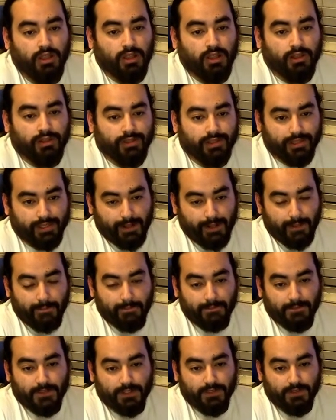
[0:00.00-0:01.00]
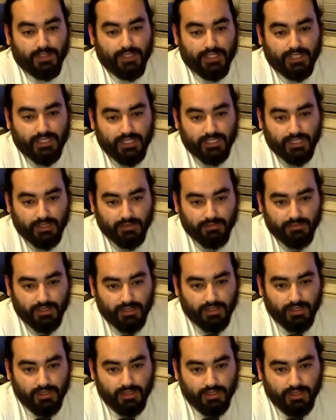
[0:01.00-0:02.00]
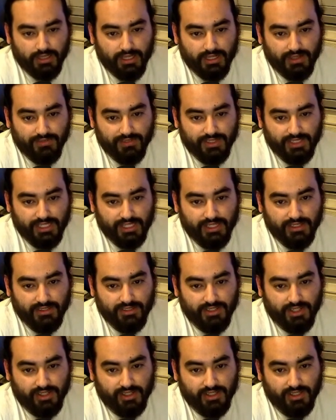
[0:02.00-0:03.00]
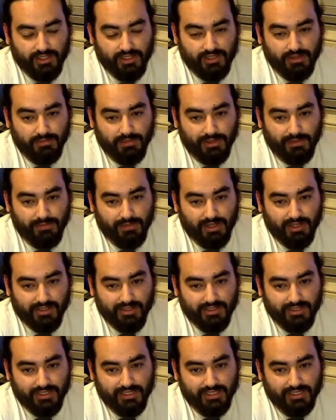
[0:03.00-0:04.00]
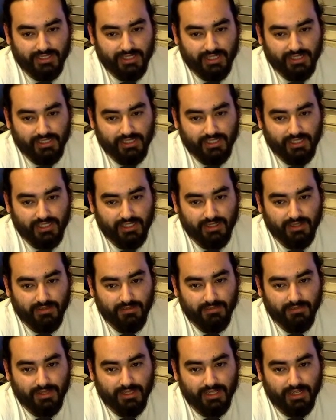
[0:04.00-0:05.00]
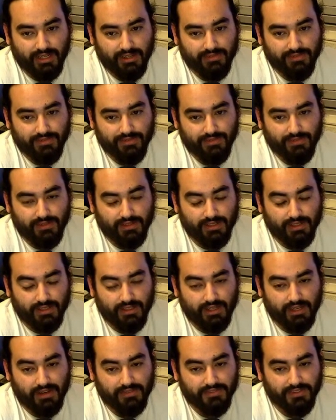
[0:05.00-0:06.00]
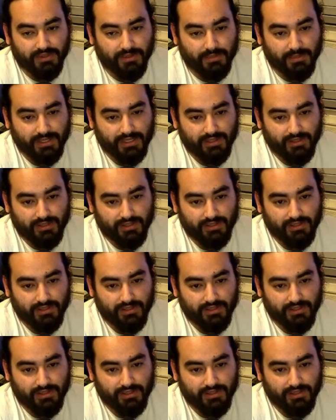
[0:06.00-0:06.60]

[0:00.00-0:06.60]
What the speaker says: Yeah, so the Acclaimed get a vignette talking about Moxley attacking him, and after the bell,